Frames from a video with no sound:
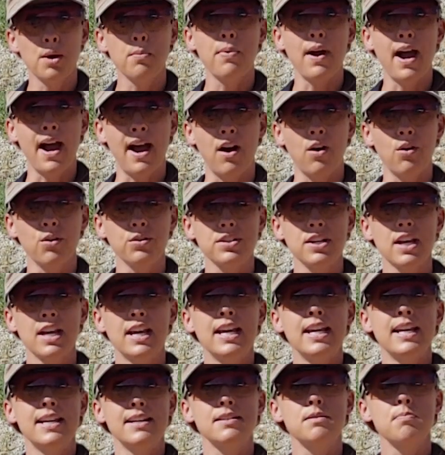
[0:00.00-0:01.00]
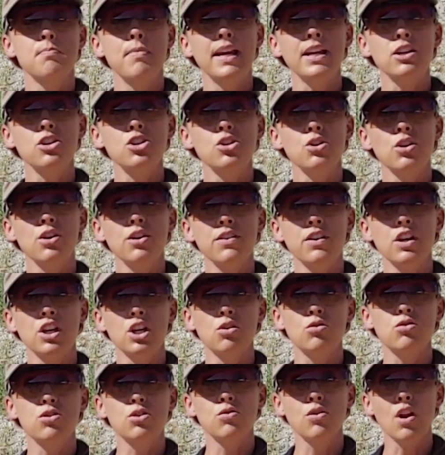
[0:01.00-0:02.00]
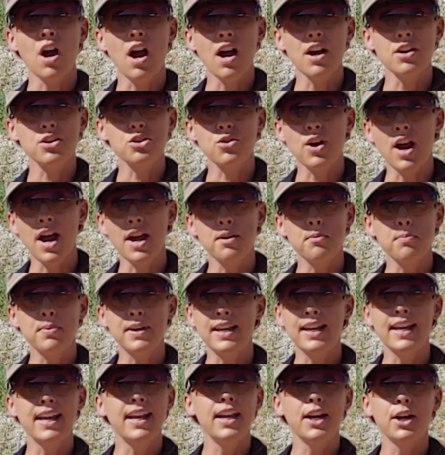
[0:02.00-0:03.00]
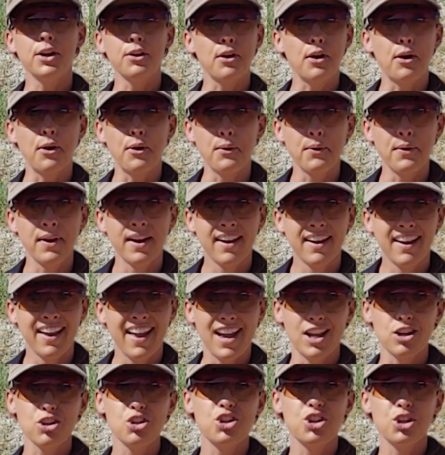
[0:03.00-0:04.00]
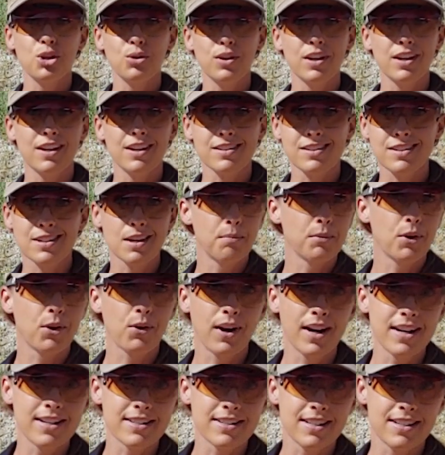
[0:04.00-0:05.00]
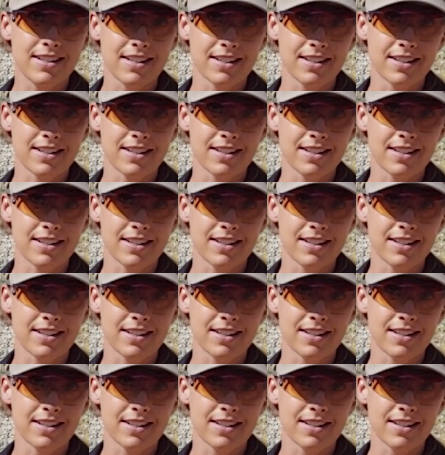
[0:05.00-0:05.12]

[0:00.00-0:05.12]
about is make sure that you do not try to be a hero and shoot it at some crazy